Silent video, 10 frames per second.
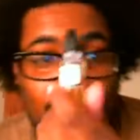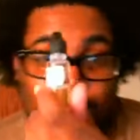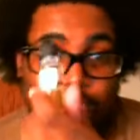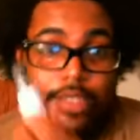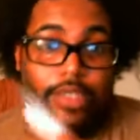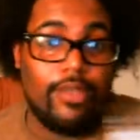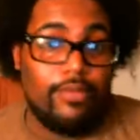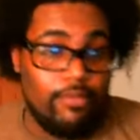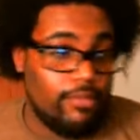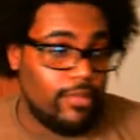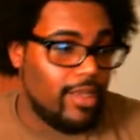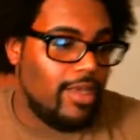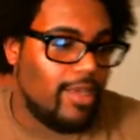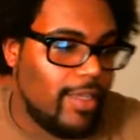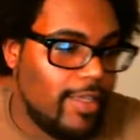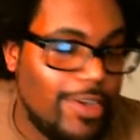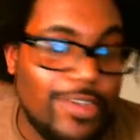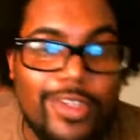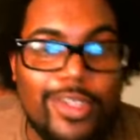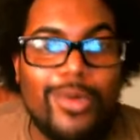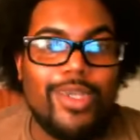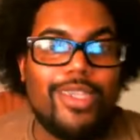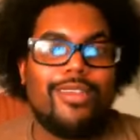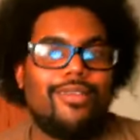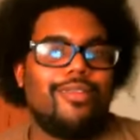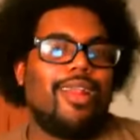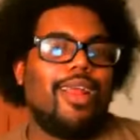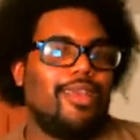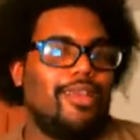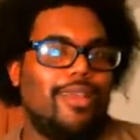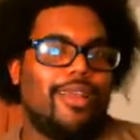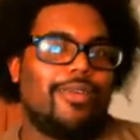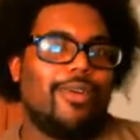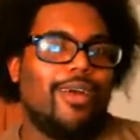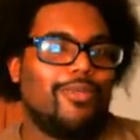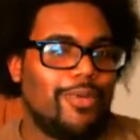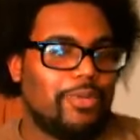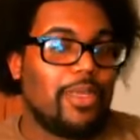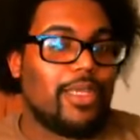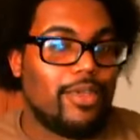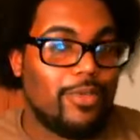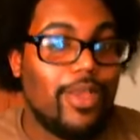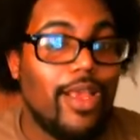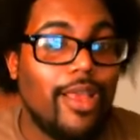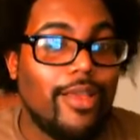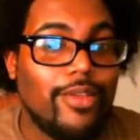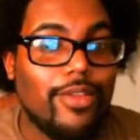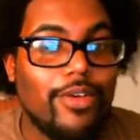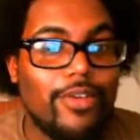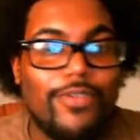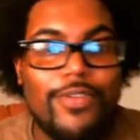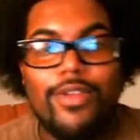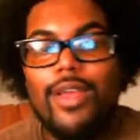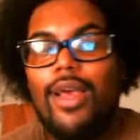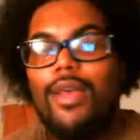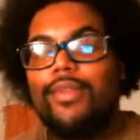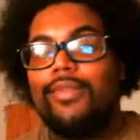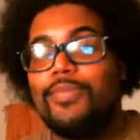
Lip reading: VG. Those are the questions that I get later on. We want to make sure we answer those for you guys.